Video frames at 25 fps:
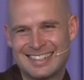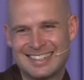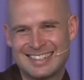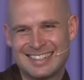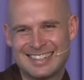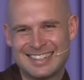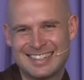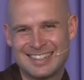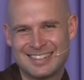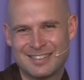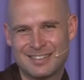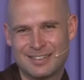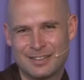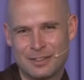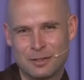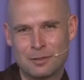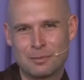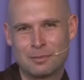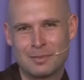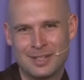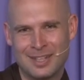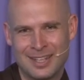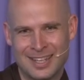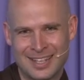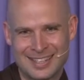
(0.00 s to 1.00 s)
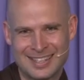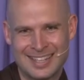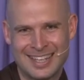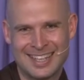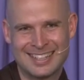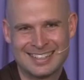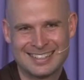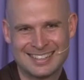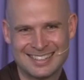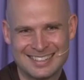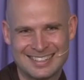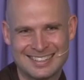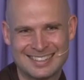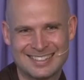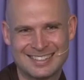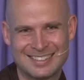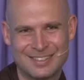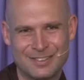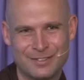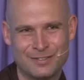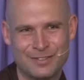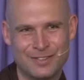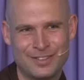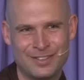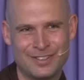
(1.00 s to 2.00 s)
it's a little bit like that.
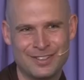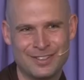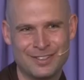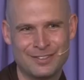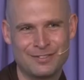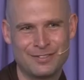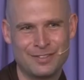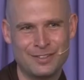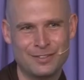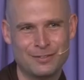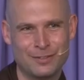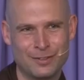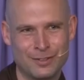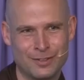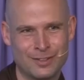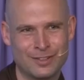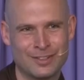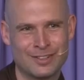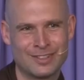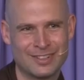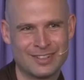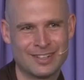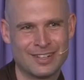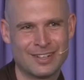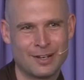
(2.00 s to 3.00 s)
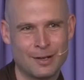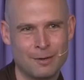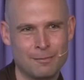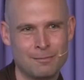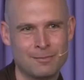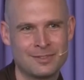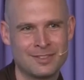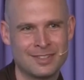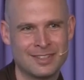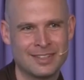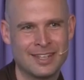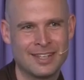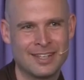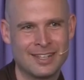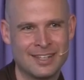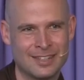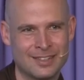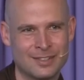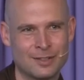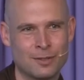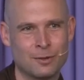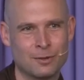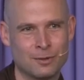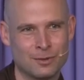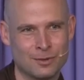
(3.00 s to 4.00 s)
You feel the fever, it comes and then
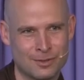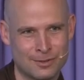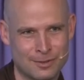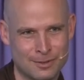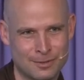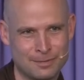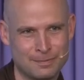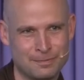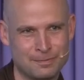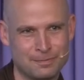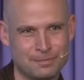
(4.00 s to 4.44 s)
it goes.